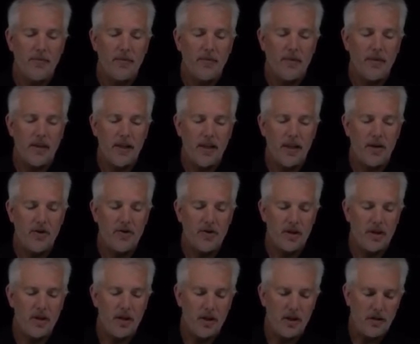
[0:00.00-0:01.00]
the
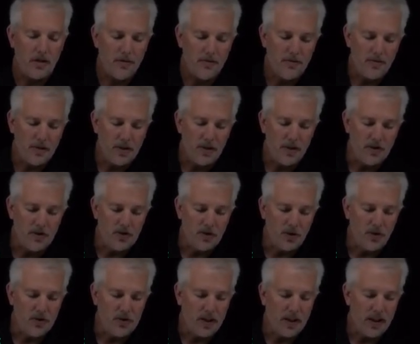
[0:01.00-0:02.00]
energy of a
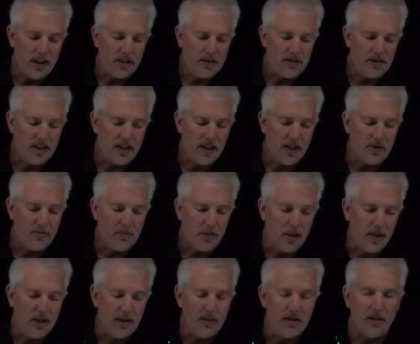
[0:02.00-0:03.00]
dissociated CH
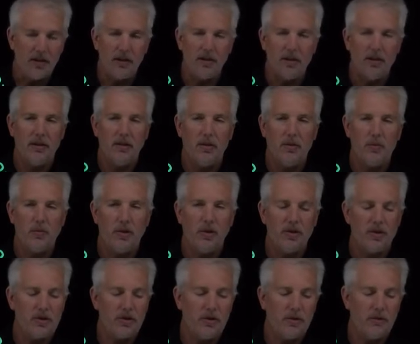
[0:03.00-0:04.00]
bond
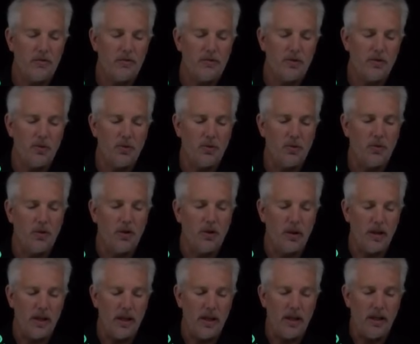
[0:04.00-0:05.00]
relative to
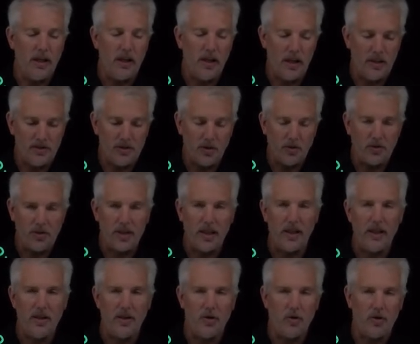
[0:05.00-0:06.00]
an
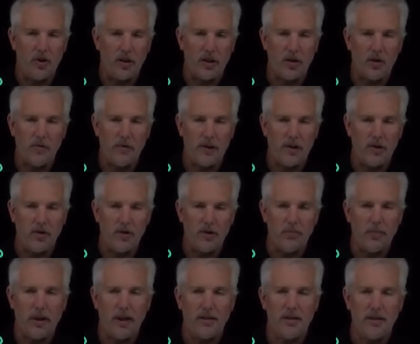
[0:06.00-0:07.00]
associated or a covalently
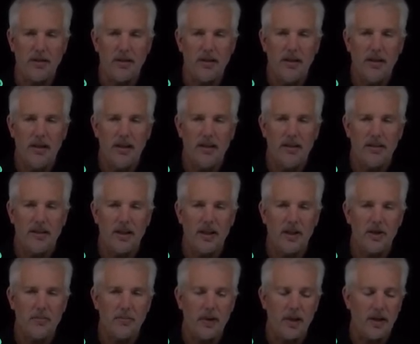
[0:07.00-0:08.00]
bonded
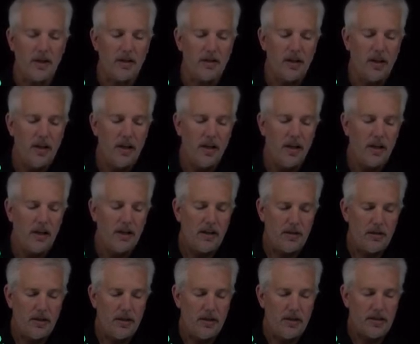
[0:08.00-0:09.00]
CH bond that
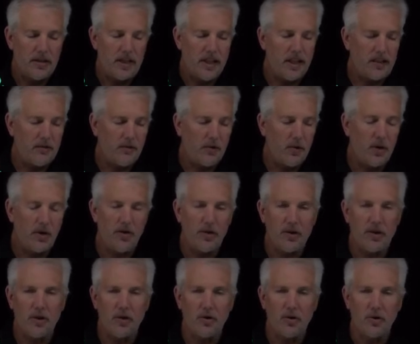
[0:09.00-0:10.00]
takes 400
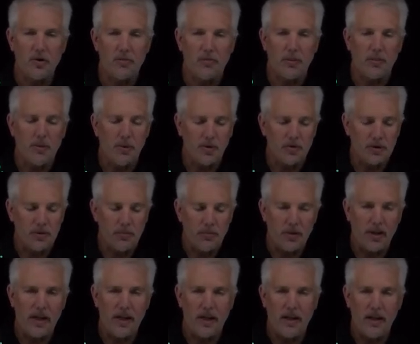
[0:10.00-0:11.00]
kilojoules per mole to
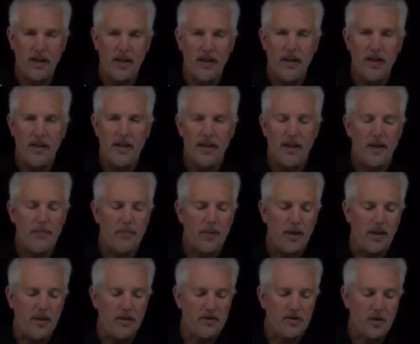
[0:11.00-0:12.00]
break that
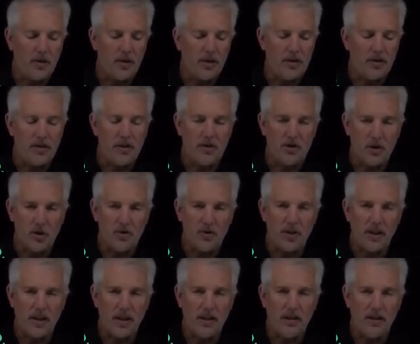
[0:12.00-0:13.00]
bond. So the
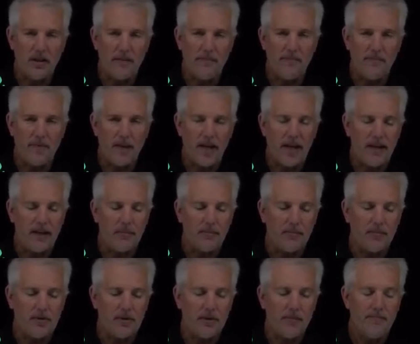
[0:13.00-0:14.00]
dissociated
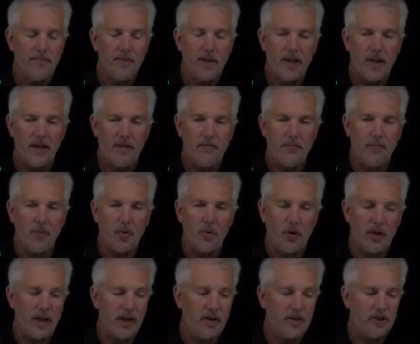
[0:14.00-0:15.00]
atoms have more
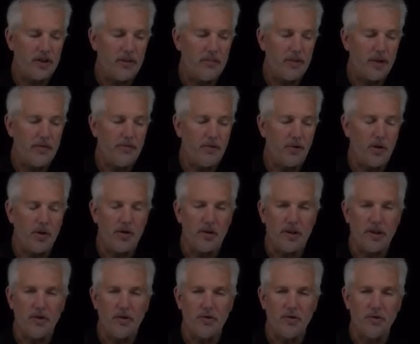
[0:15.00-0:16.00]
energy by 400
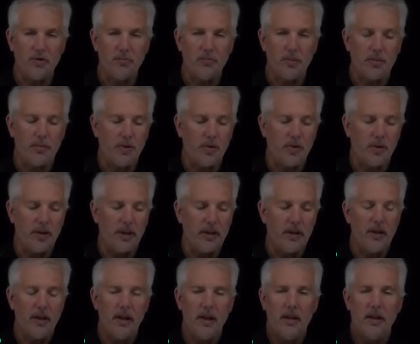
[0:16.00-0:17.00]
kilojoules per mole than
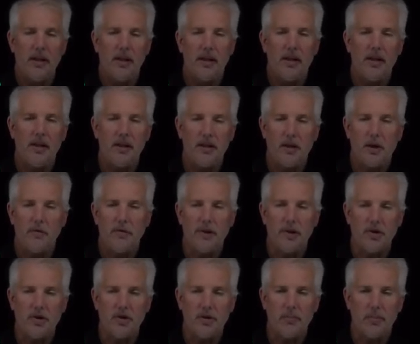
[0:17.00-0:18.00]
the
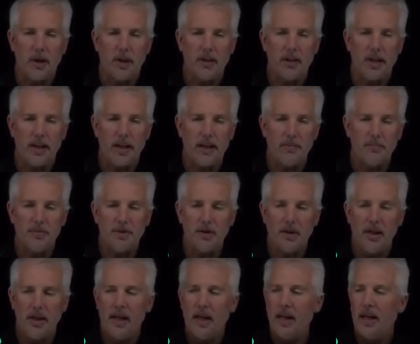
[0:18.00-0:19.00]
covalently bonded atoms.
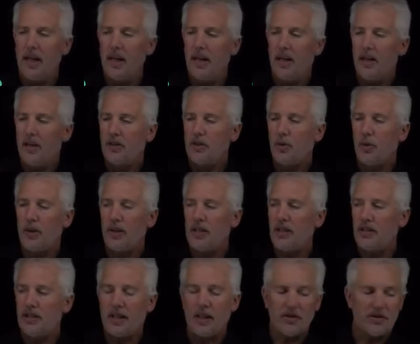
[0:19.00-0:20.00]
So what
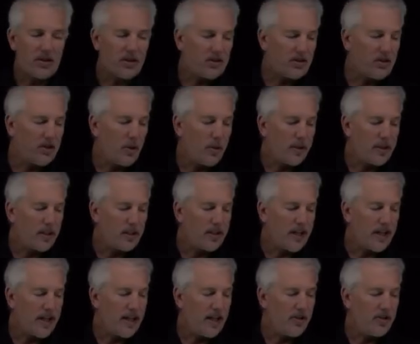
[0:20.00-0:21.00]
this tells us, knowing that
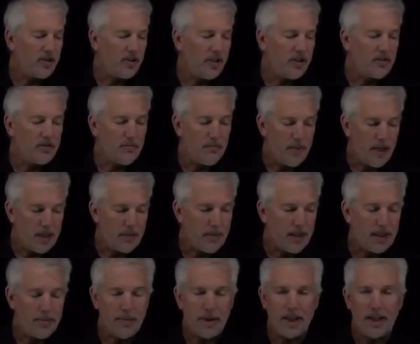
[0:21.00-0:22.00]
that energy is many,
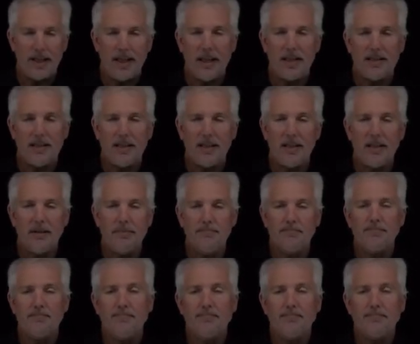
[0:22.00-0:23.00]
many, many kT,
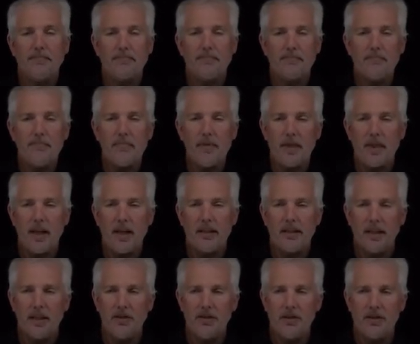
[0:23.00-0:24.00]
that
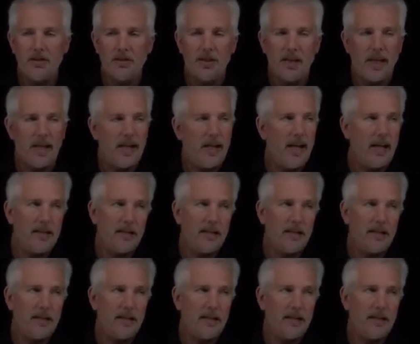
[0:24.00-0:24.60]
tells us that at